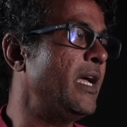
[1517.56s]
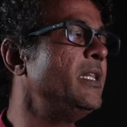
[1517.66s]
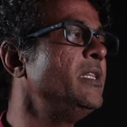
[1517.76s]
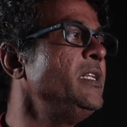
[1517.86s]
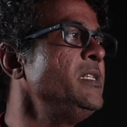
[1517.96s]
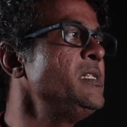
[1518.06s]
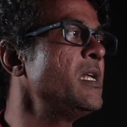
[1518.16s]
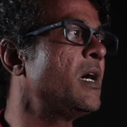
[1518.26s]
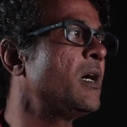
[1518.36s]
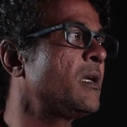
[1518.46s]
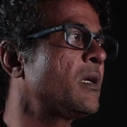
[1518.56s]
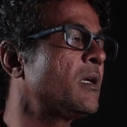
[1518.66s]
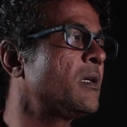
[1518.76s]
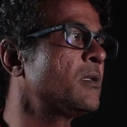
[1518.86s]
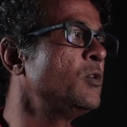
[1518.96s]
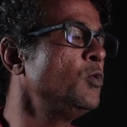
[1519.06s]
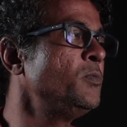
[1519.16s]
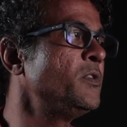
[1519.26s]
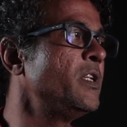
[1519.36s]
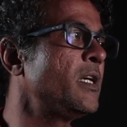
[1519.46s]
And these are
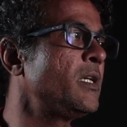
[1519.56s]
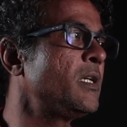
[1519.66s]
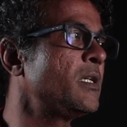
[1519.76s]
groups that